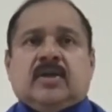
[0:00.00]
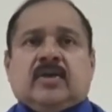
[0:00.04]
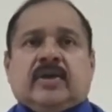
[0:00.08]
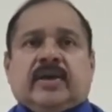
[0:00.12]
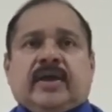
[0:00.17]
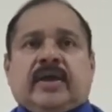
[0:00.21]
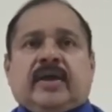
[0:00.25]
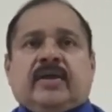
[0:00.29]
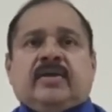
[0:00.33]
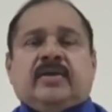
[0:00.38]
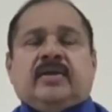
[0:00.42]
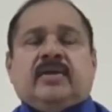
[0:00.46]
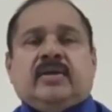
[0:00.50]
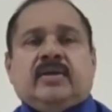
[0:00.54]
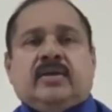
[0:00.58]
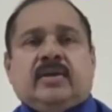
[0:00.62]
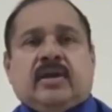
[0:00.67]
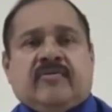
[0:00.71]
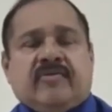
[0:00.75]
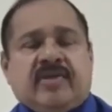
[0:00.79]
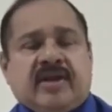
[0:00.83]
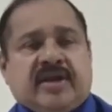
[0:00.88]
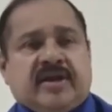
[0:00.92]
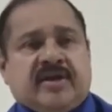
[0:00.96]
Okay, in
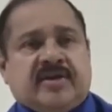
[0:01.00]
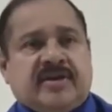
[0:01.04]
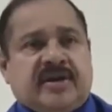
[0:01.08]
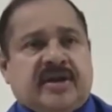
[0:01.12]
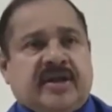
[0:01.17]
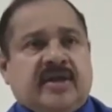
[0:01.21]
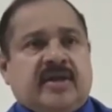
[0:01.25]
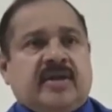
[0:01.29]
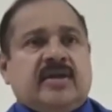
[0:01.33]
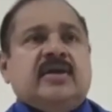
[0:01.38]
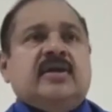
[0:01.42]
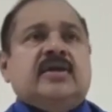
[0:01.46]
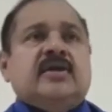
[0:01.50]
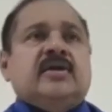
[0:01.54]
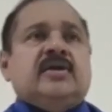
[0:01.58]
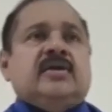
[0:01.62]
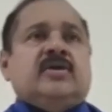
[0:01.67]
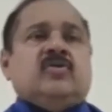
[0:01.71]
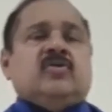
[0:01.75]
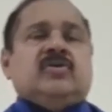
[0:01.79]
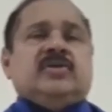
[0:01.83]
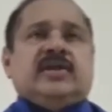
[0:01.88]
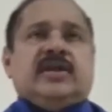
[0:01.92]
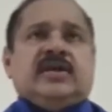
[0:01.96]
every country,
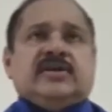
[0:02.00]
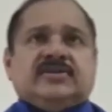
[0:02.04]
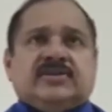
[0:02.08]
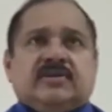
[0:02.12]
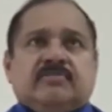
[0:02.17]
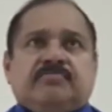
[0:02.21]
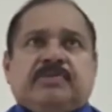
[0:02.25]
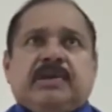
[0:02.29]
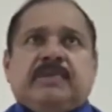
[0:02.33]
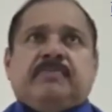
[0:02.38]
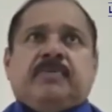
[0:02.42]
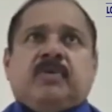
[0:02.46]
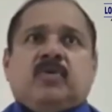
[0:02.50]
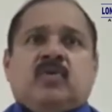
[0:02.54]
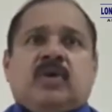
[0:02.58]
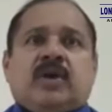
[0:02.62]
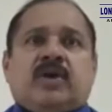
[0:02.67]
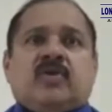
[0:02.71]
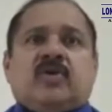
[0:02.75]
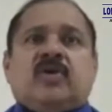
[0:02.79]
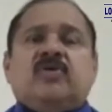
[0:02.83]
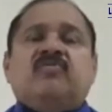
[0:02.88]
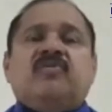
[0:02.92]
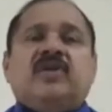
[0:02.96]
there are some people who
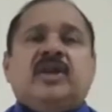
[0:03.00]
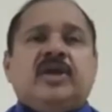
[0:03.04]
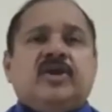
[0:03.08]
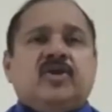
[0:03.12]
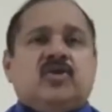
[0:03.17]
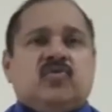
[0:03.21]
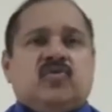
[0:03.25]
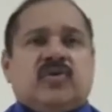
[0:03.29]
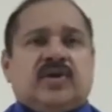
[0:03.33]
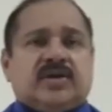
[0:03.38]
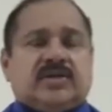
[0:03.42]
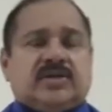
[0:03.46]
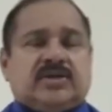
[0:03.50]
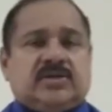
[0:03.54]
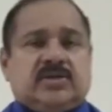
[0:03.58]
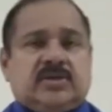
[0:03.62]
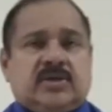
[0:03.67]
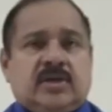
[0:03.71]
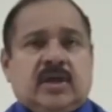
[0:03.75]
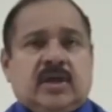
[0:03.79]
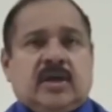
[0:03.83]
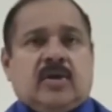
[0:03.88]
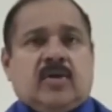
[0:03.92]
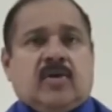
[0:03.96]
are not willing to work,
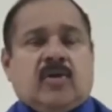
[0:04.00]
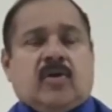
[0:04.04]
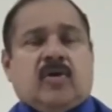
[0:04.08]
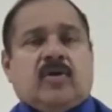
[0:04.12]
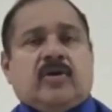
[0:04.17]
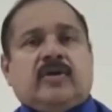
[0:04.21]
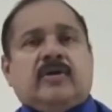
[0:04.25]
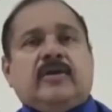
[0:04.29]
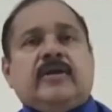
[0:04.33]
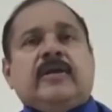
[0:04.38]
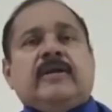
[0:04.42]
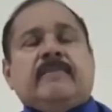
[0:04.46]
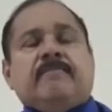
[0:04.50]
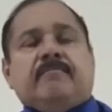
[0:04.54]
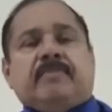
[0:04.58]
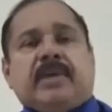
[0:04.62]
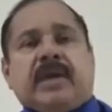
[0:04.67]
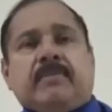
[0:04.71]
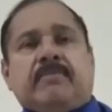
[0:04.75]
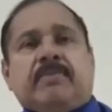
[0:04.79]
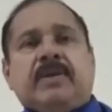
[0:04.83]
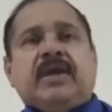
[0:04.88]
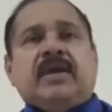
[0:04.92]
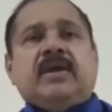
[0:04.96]
or
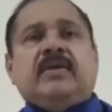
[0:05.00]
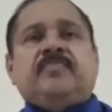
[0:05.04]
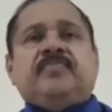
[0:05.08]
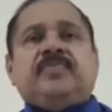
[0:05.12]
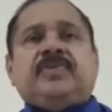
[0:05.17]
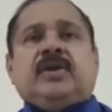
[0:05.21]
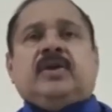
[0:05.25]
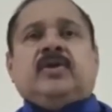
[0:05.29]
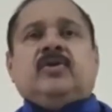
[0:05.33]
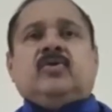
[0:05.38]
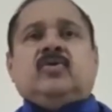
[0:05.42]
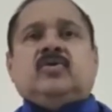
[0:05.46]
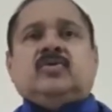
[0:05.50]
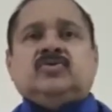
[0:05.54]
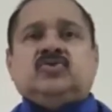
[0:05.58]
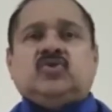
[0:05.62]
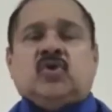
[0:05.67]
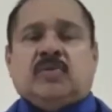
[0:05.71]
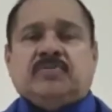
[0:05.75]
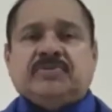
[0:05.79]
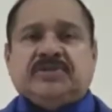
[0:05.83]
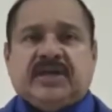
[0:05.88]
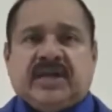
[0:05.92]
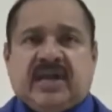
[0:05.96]
maybe
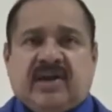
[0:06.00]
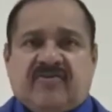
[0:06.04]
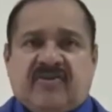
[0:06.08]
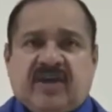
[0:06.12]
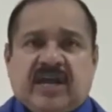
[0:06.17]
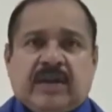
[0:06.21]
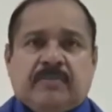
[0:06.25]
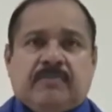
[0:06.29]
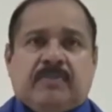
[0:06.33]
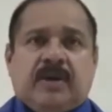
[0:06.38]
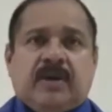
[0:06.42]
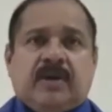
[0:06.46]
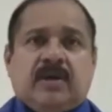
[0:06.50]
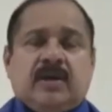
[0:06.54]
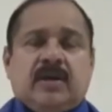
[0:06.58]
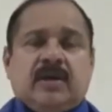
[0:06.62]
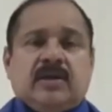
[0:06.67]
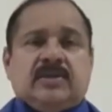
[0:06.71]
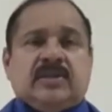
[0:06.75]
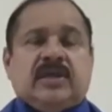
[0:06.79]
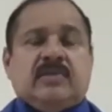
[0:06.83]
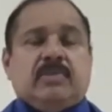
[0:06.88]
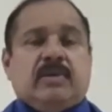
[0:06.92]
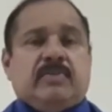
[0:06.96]
jobs are available.
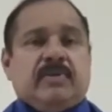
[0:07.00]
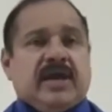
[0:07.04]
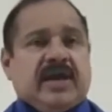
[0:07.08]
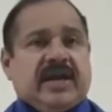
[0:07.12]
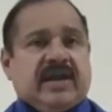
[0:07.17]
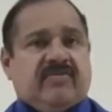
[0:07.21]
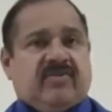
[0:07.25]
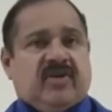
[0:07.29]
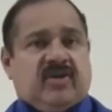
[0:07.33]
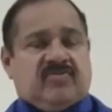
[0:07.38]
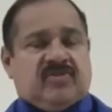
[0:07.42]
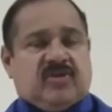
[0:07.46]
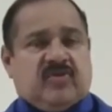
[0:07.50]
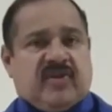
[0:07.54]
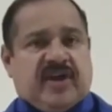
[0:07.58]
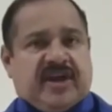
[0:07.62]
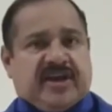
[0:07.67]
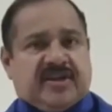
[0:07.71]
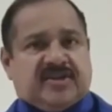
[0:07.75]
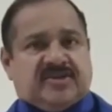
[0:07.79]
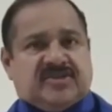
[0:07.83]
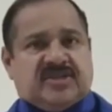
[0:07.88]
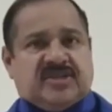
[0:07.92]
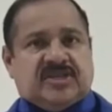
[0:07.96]
They may be unaware of the
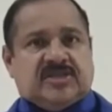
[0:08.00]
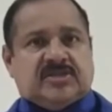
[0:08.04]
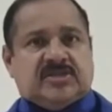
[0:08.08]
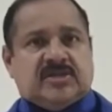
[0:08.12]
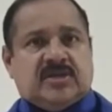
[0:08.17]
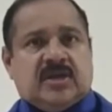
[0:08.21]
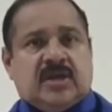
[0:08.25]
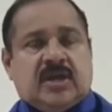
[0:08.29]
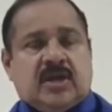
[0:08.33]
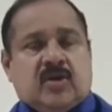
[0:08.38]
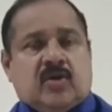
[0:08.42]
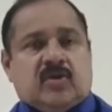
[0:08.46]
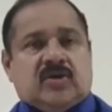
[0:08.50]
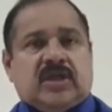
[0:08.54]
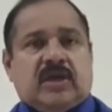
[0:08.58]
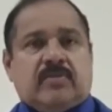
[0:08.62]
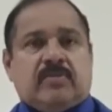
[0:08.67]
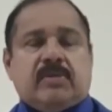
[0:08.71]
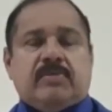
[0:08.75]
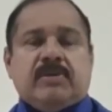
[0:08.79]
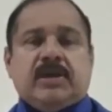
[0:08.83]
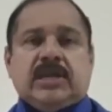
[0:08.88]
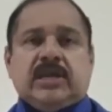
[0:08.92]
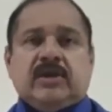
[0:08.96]
vacancies, or they
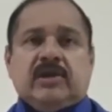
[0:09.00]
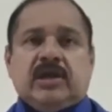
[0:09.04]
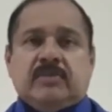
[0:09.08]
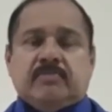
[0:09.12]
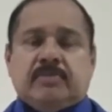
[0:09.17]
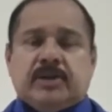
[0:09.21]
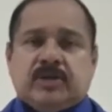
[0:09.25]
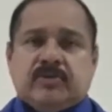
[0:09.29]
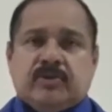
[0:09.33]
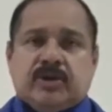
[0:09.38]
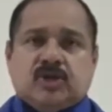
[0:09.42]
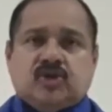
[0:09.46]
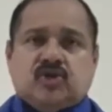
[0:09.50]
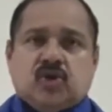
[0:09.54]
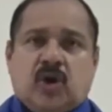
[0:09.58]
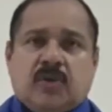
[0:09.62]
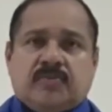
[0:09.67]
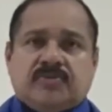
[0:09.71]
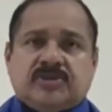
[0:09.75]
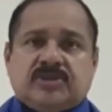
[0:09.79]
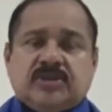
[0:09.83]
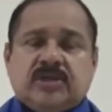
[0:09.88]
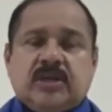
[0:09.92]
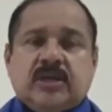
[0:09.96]
may be in between
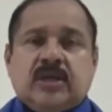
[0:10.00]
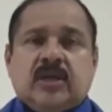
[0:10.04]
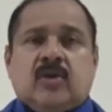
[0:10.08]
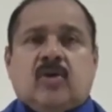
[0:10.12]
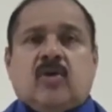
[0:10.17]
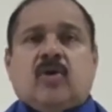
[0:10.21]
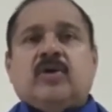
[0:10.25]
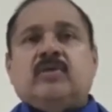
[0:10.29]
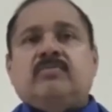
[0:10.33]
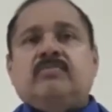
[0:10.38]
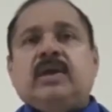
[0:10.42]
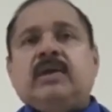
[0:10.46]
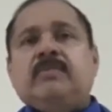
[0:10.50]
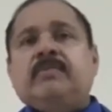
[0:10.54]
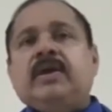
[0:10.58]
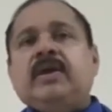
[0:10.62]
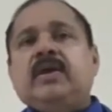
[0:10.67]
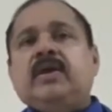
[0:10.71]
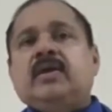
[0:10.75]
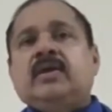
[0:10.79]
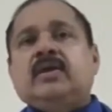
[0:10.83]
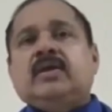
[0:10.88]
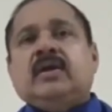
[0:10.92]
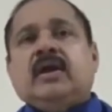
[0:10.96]
jobs, or
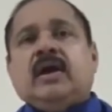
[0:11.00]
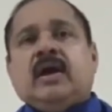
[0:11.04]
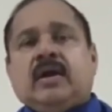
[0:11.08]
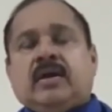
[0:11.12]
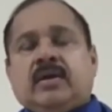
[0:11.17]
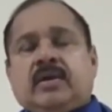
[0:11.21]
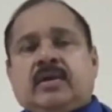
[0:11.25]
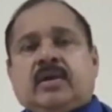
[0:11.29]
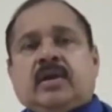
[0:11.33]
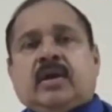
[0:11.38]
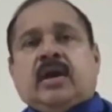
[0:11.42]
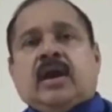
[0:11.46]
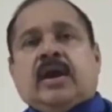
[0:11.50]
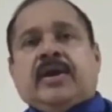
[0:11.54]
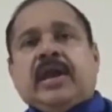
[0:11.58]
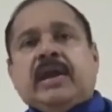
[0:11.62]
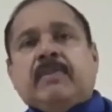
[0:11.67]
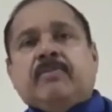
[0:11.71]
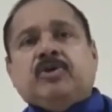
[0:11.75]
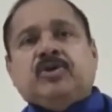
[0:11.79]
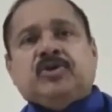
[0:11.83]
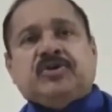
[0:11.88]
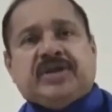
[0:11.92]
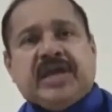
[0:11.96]
maybe
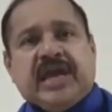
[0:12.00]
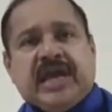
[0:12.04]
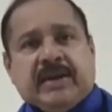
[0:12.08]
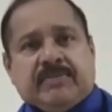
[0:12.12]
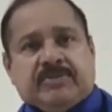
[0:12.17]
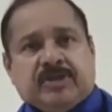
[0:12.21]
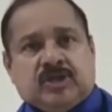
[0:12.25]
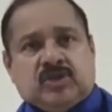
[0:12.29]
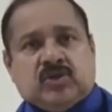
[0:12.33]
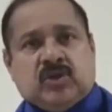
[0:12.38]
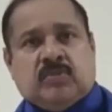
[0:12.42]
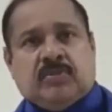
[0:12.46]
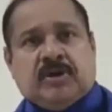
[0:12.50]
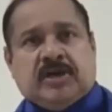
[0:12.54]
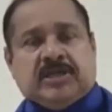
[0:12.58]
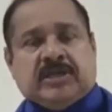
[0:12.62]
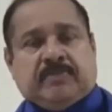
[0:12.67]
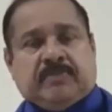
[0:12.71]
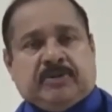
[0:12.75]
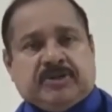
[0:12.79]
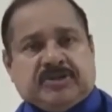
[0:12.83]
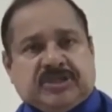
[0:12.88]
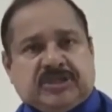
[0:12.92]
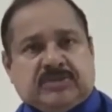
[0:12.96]
unable to take up the job at the
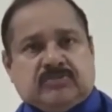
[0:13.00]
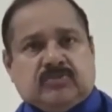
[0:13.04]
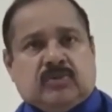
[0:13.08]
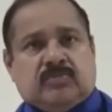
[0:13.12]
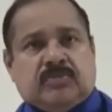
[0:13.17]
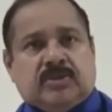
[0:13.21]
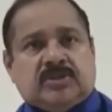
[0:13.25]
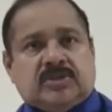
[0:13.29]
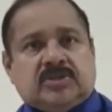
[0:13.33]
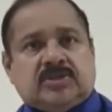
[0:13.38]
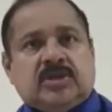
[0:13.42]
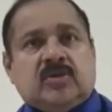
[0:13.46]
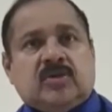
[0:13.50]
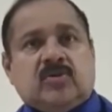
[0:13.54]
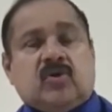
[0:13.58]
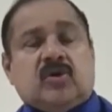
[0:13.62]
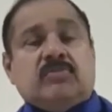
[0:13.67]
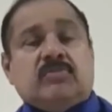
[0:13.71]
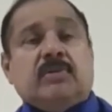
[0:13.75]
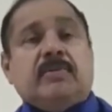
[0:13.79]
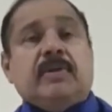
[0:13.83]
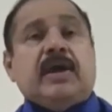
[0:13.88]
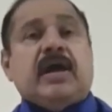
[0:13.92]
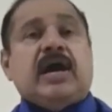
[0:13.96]
present moment, or
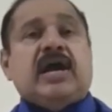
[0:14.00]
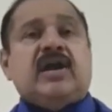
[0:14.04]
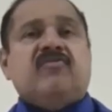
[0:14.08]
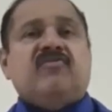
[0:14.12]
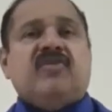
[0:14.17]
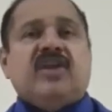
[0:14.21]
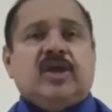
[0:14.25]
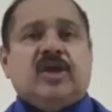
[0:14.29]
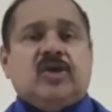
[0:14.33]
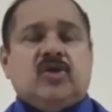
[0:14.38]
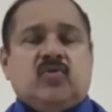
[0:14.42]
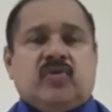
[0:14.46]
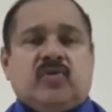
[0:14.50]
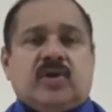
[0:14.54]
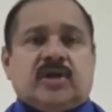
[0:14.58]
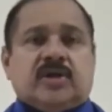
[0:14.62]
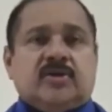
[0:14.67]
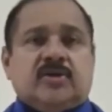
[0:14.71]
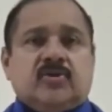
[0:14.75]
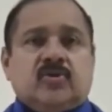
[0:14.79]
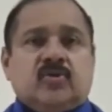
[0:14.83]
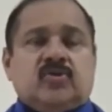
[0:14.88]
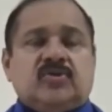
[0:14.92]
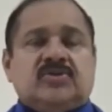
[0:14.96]
maybe unwilling to
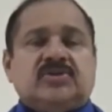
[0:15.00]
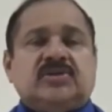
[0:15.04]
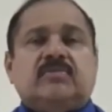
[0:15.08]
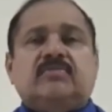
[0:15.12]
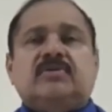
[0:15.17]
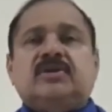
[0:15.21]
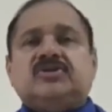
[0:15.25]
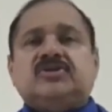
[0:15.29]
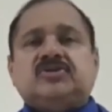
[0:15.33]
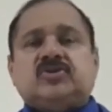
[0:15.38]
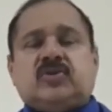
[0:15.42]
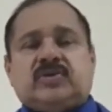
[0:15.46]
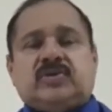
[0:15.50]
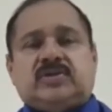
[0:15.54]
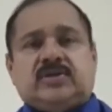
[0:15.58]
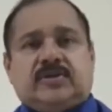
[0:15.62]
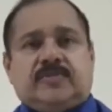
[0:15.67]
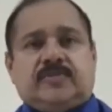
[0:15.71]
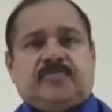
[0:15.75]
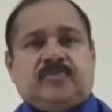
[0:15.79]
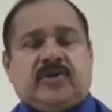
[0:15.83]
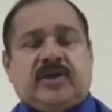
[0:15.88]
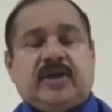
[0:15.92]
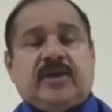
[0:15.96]
work due to some reason or other.
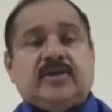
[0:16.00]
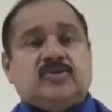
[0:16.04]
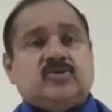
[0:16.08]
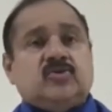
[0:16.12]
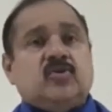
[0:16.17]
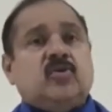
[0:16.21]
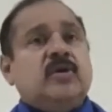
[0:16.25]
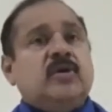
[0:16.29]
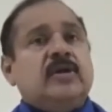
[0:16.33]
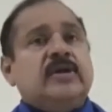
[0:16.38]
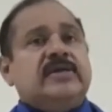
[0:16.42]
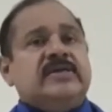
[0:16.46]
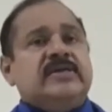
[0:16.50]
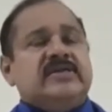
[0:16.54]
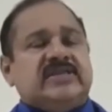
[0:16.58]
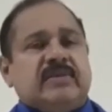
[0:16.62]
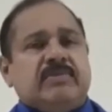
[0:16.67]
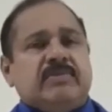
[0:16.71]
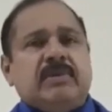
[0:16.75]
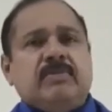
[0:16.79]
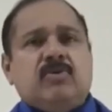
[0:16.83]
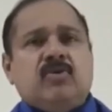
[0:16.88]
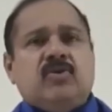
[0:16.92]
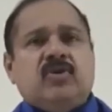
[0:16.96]
Okay, so
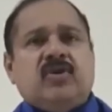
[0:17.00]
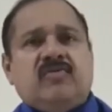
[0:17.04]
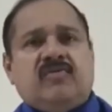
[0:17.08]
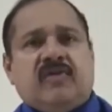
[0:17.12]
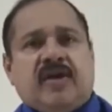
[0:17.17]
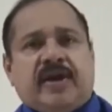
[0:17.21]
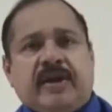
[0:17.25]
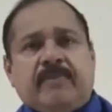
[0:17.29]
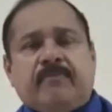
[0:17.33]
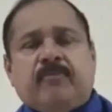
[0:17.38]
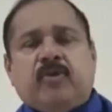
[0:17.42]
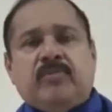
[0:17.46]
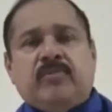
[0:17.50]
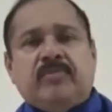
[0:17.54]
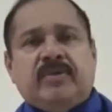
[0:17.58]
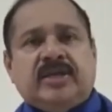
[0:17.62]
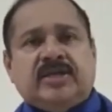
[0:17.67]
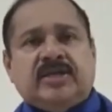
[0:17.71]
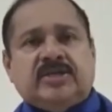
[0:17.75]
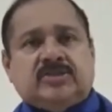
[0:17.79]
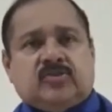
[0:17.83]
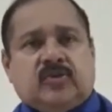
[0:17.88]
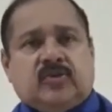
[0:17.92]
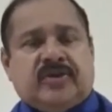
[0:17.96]
some amount of unemployment
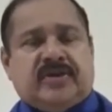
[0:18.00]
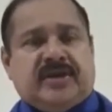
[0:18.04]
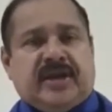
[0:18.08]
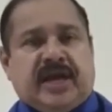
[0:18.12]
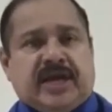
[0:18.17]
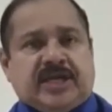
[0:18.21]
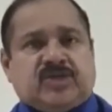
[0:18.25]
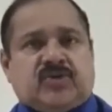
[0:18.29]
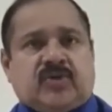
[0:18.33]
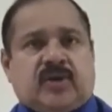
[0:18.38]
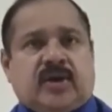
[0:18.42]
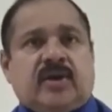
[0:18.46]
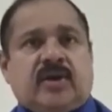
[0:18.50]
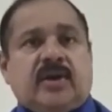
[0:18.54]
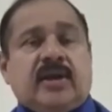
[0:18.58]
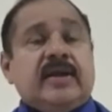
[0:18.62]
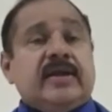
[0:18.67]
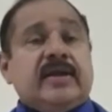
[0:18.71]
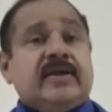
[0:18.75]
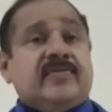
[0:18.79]
is quite natural.